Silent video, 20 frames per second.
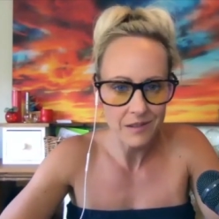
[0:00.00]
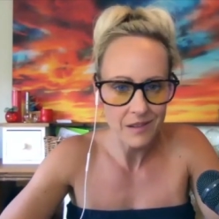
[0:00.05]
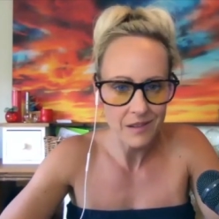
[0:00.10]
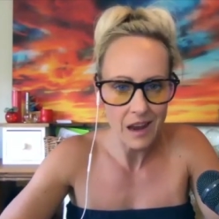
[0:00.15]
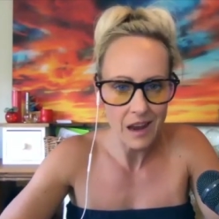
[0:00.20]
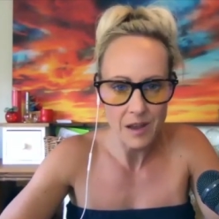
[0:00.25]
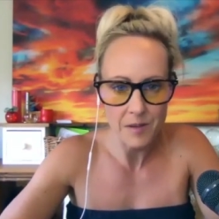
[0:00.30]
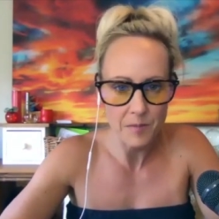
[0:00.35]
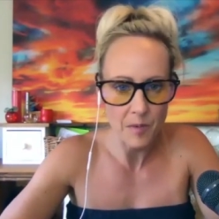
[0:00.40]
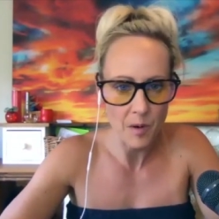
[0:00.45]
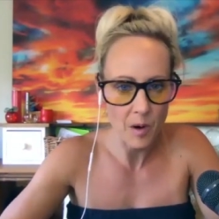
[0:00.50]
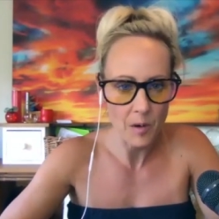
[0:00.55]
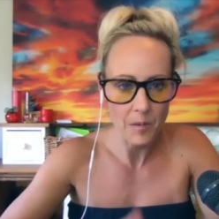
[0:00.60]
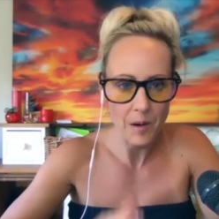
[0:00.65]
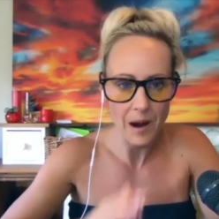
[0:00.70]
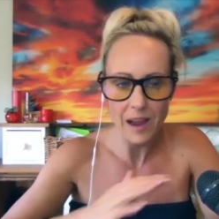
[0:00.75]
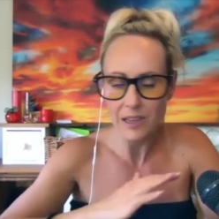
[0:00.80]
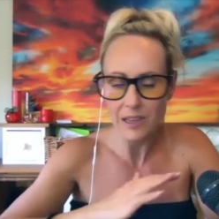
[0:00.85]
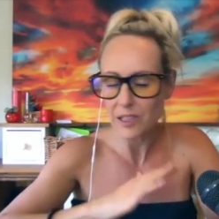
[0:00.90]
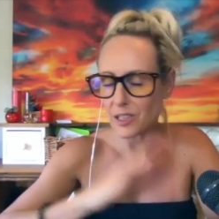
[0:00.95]
anymore,
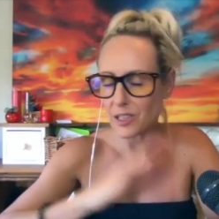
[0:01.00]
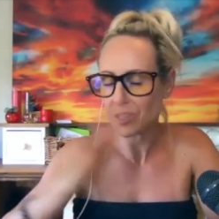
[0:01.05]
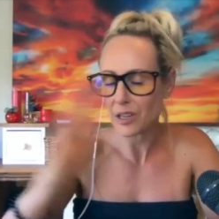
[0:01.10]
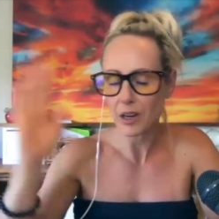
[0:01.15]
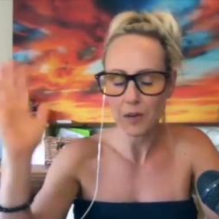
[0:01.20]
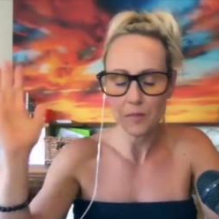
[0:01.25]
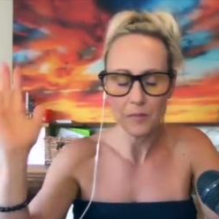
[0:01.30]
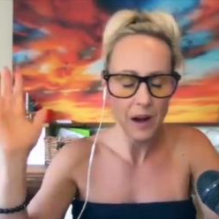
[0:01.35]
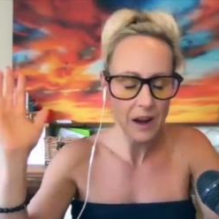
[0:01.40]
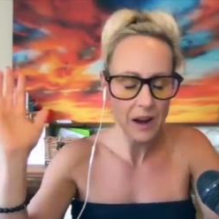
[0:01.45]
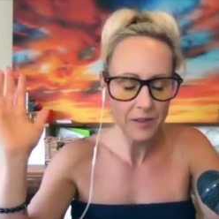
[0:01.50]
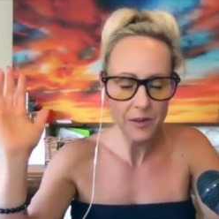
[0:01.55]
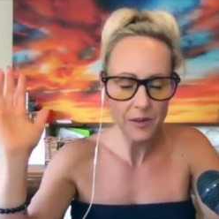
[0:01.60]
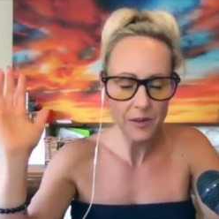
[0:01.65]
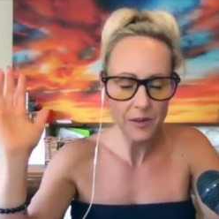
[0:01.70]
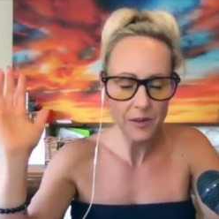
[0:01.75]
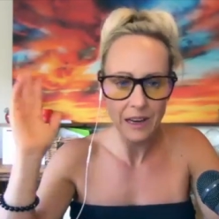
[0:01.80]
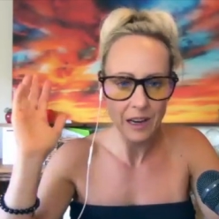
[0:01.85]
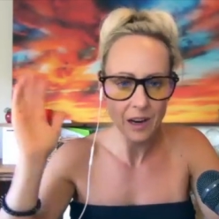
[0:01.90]
why I just took a break from that.